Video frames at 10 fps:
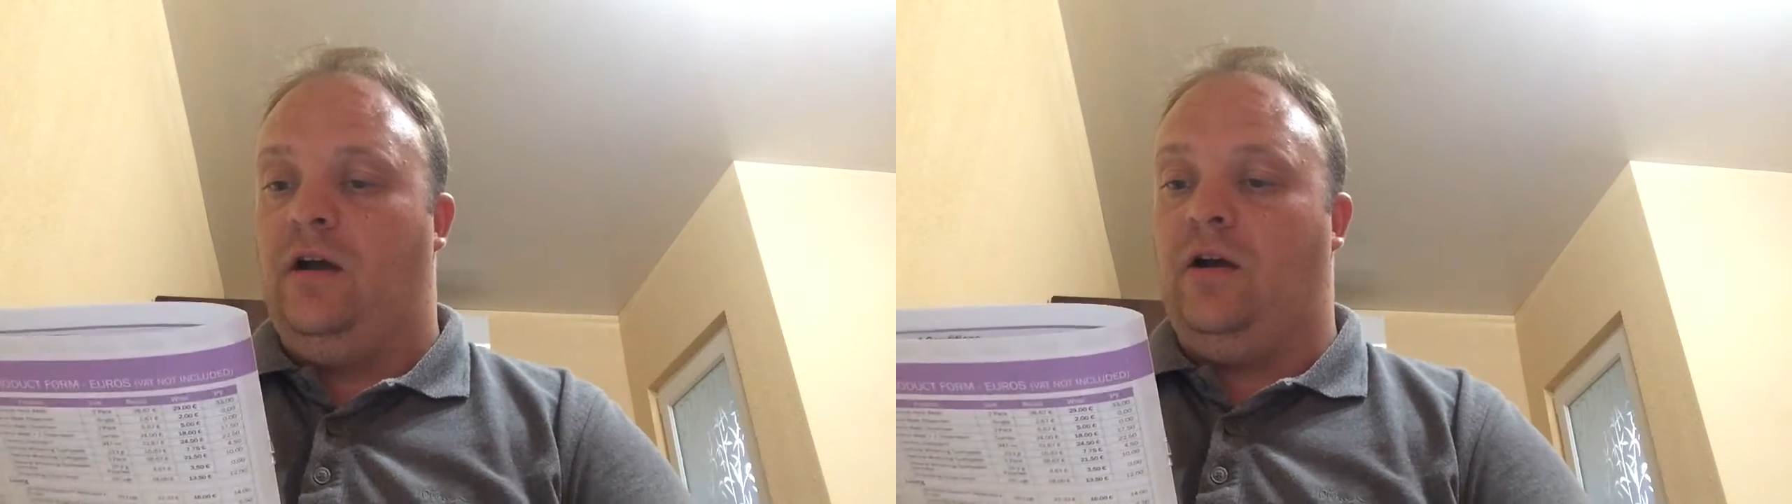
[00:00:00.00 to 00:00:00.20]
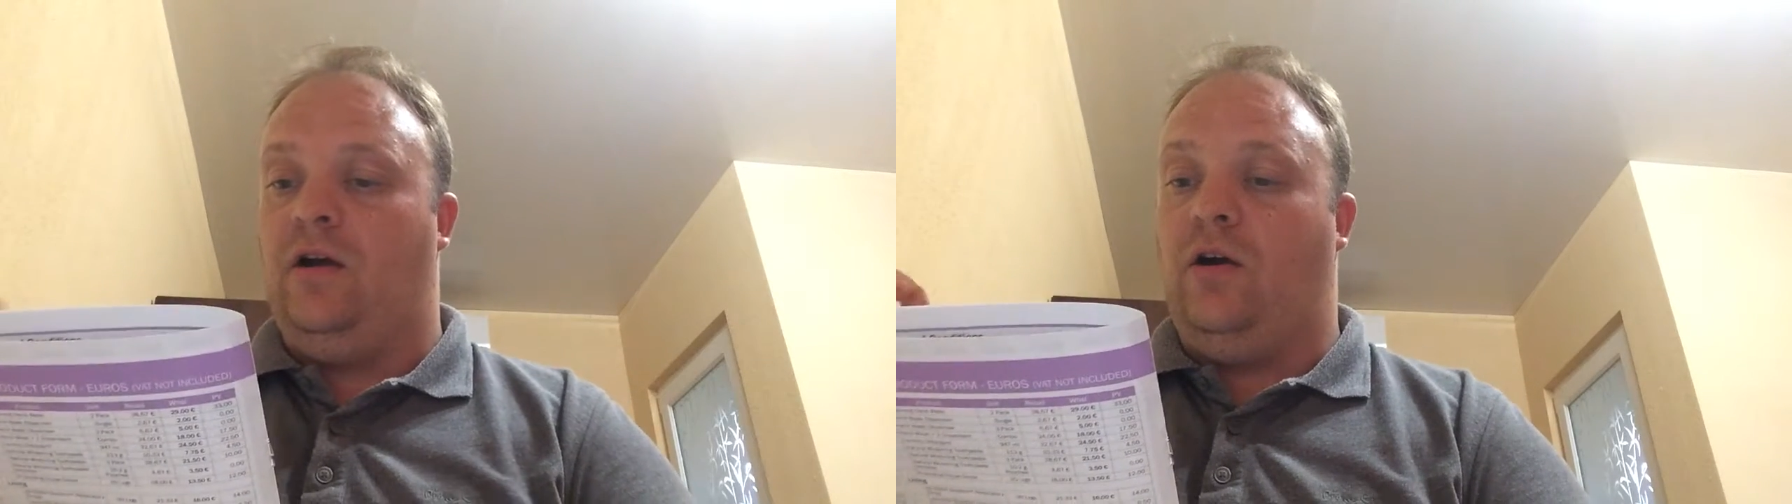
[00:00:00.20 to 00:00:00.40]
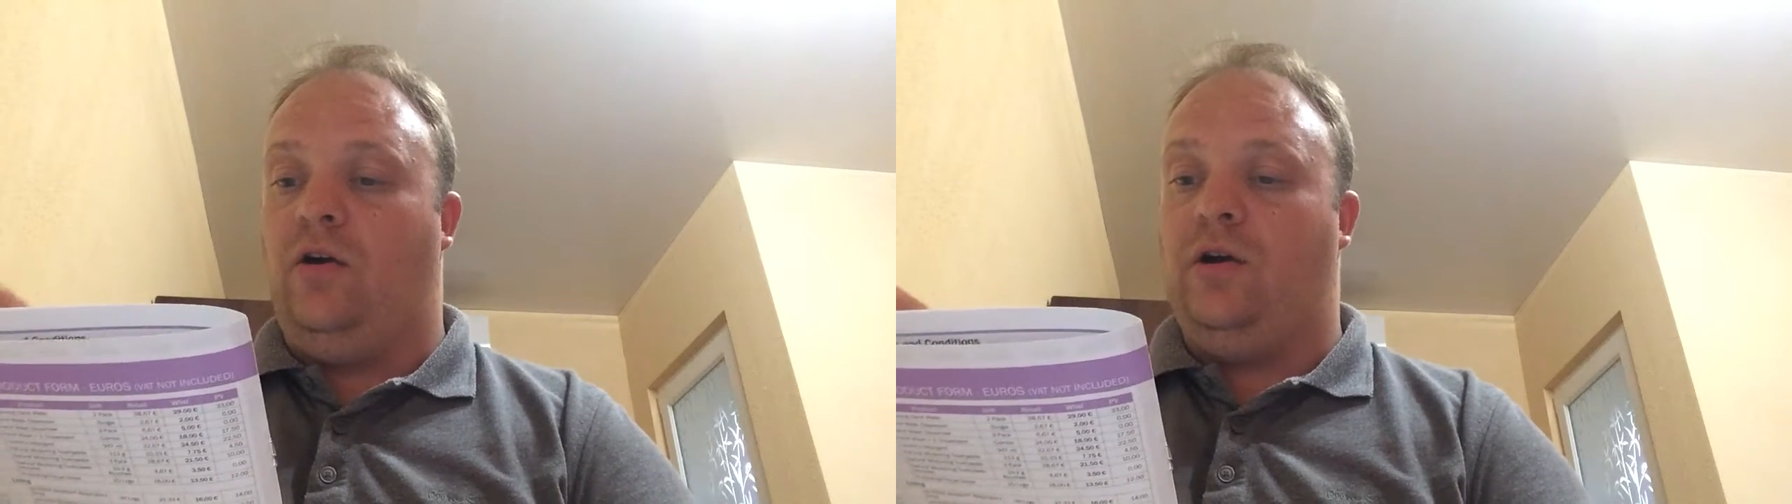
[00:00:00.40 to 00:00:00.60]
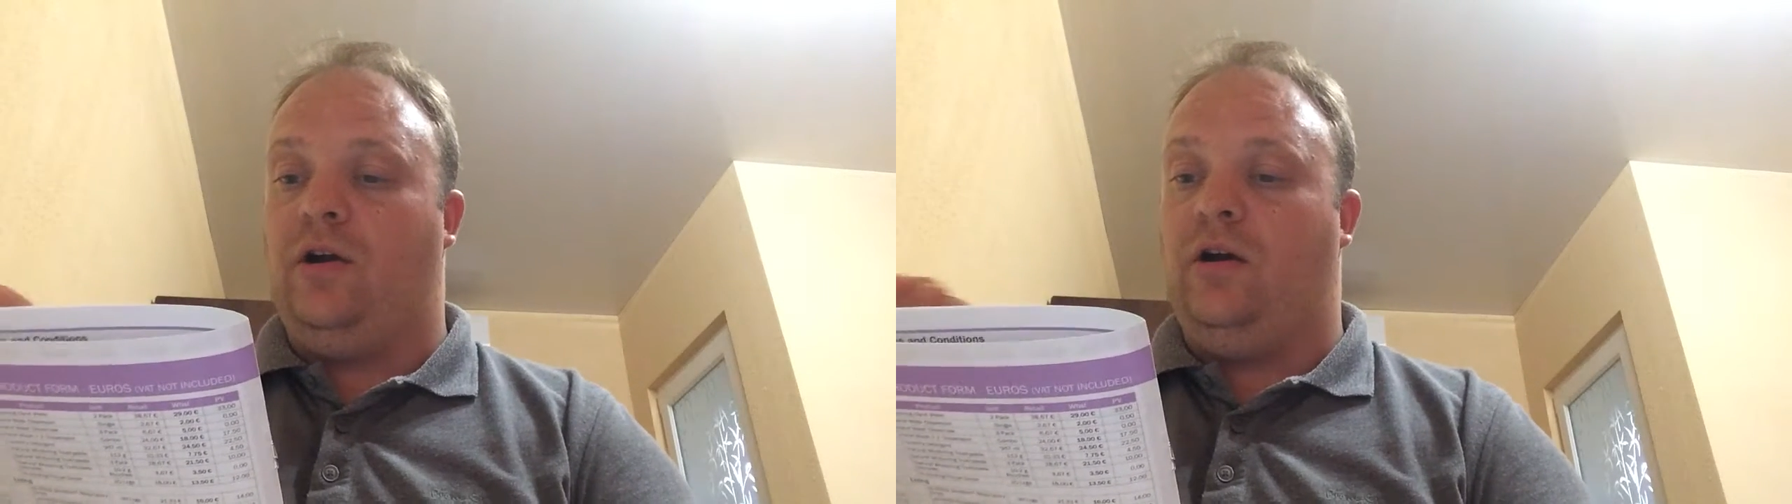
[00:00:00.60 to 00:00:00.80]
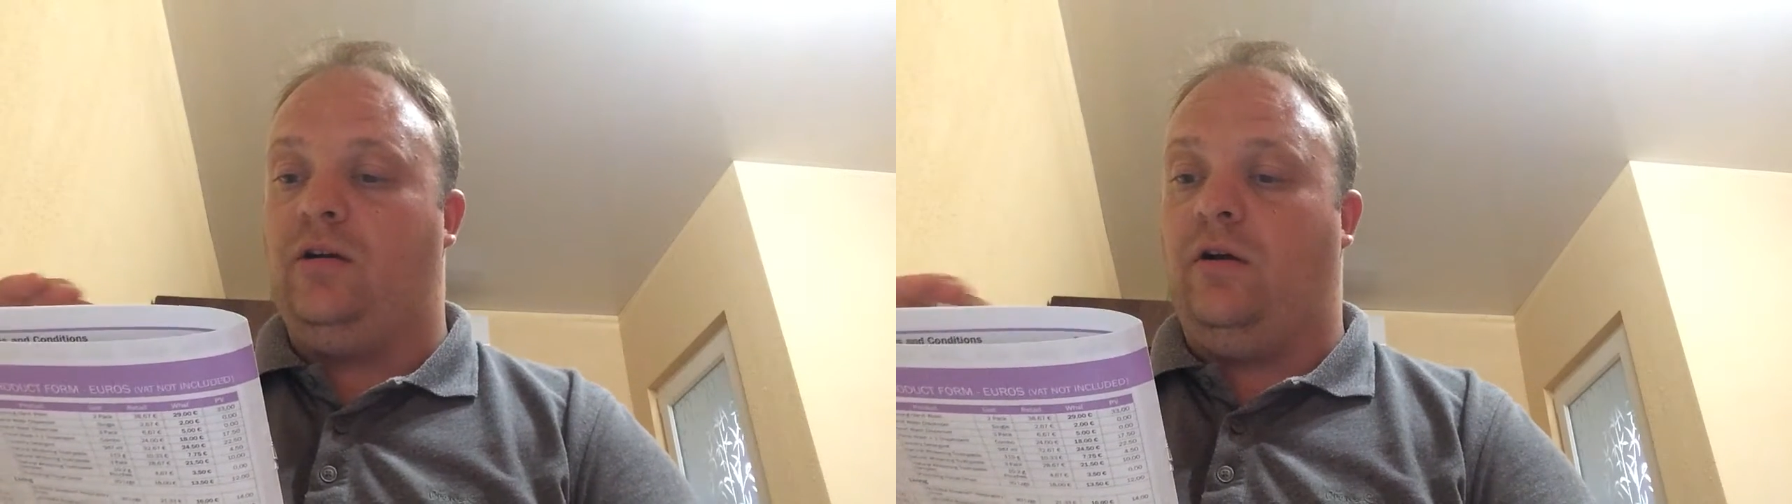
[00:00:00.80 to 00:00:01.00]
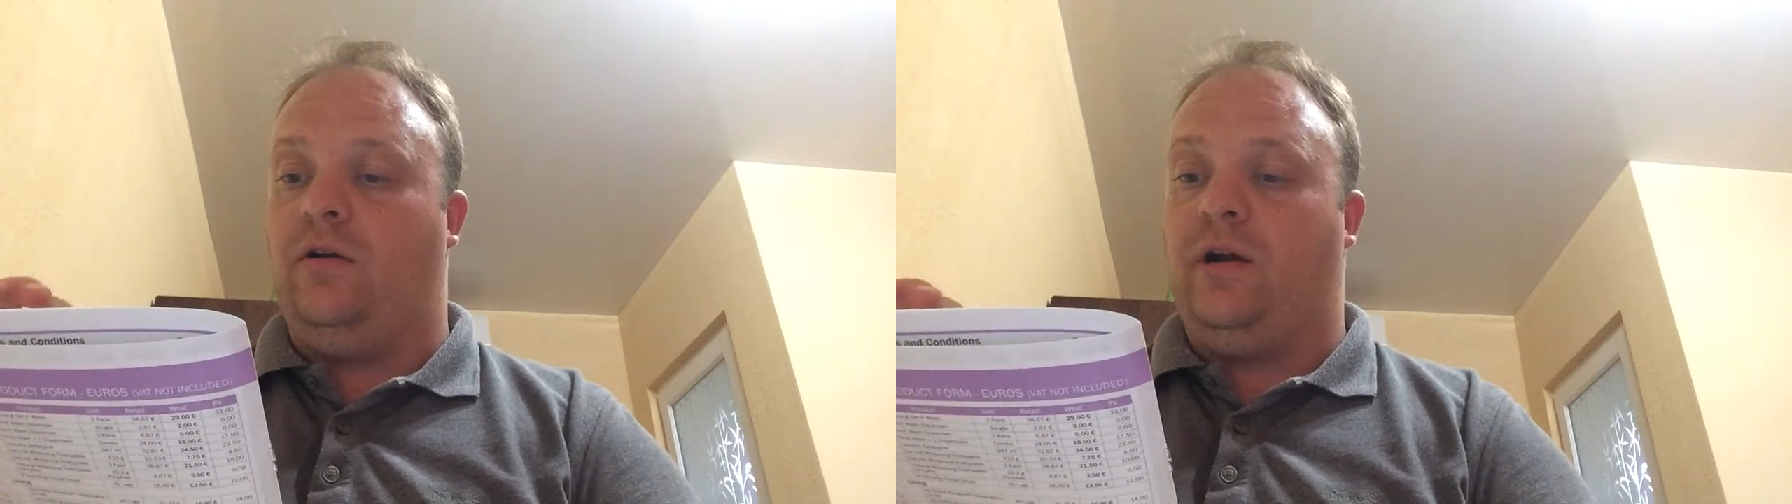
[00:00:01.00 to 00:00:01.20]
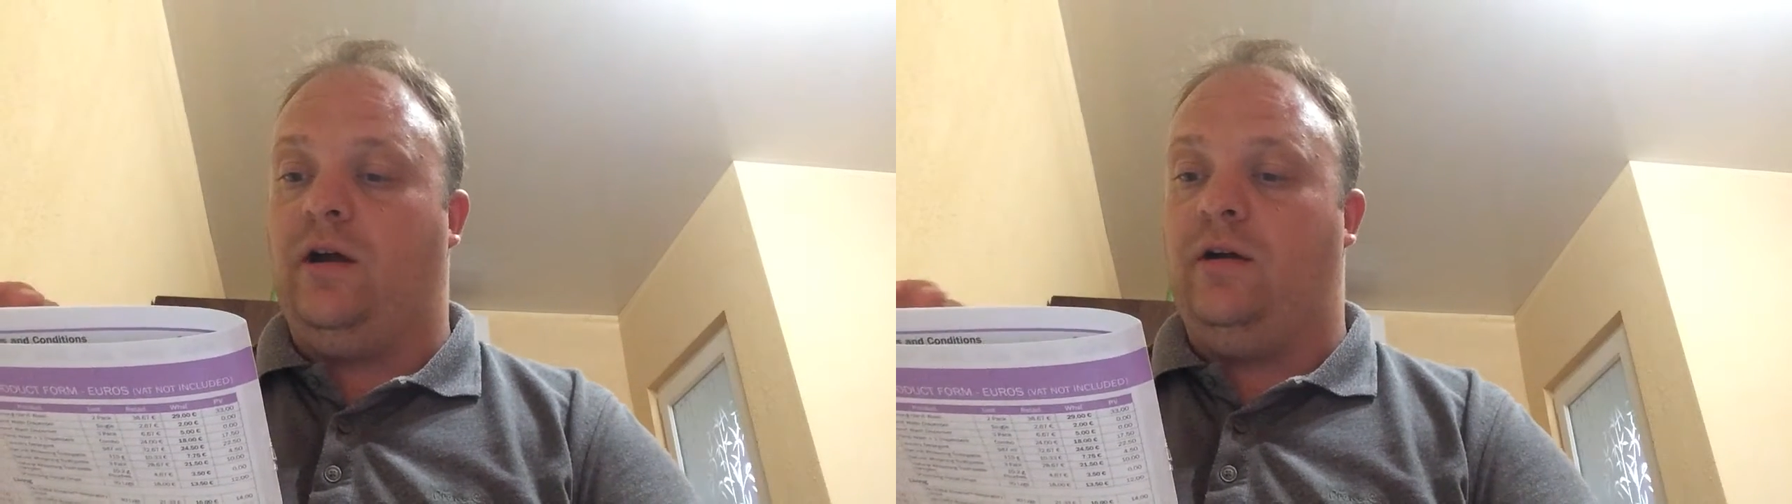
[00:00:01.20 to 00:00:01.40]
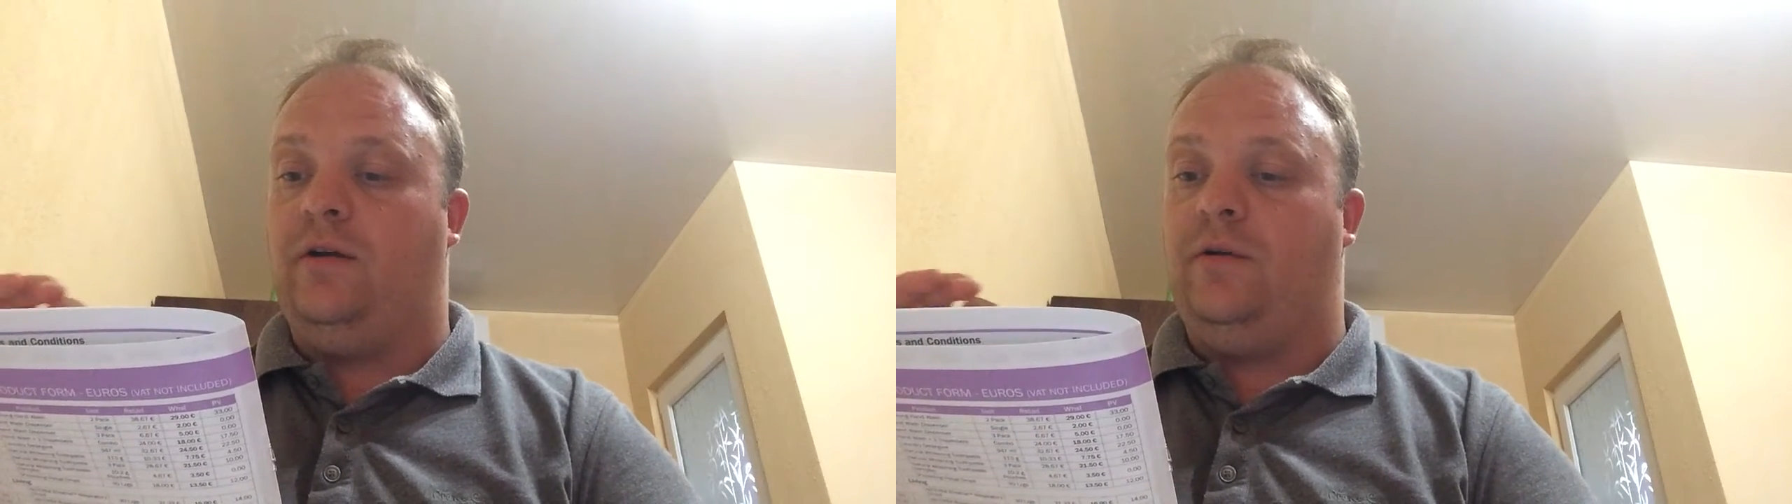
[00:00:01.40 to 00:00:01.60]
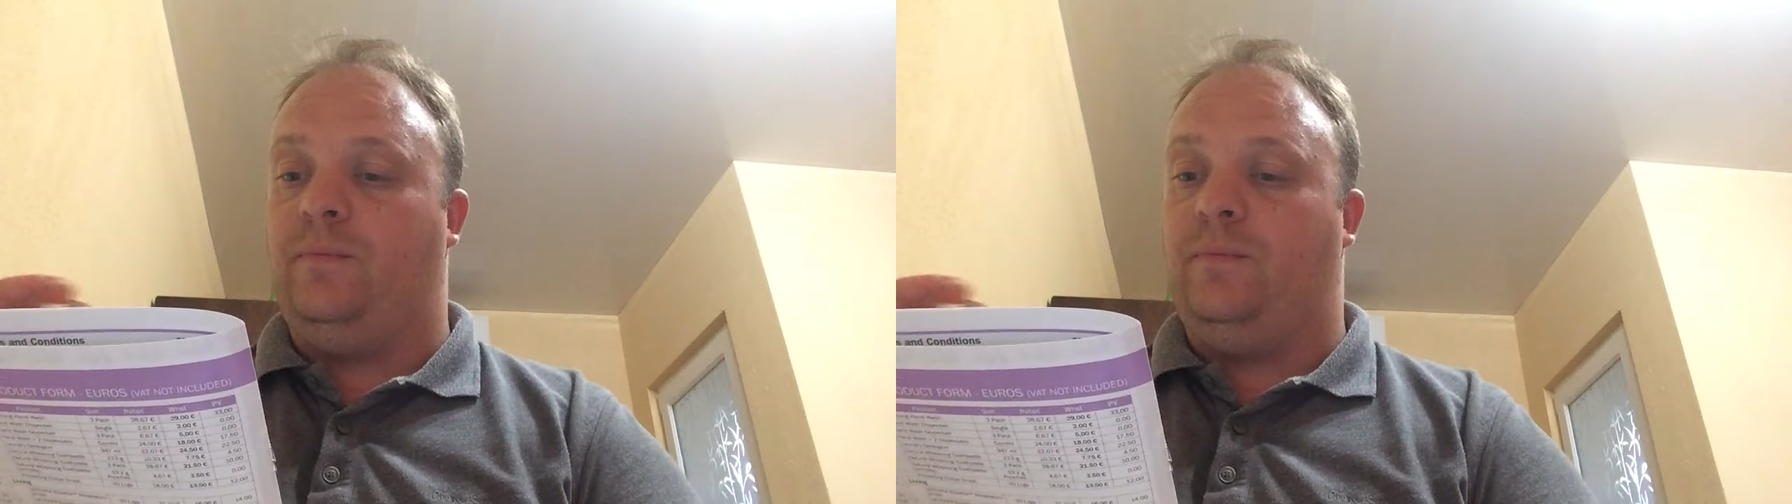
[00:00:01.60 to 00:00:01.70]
uh, On Guard, Oregano,